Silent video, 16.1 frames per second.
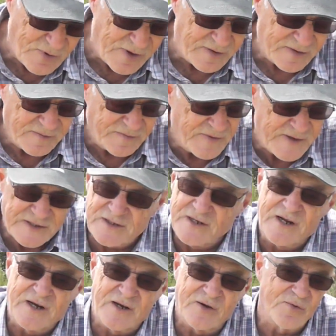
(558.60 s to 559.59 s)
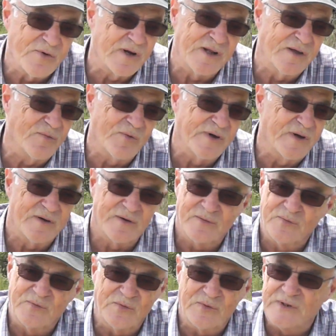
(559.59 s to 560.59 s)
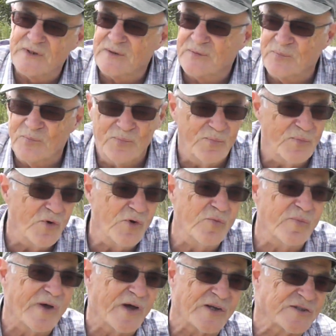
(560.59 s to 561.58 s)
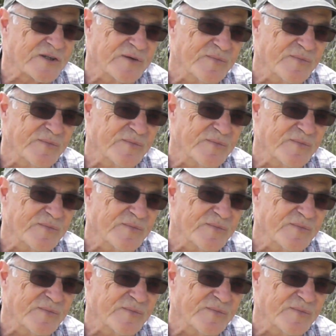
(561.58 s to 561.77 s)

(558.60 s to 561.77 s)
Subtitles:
quite fascinating, really, where moon bounce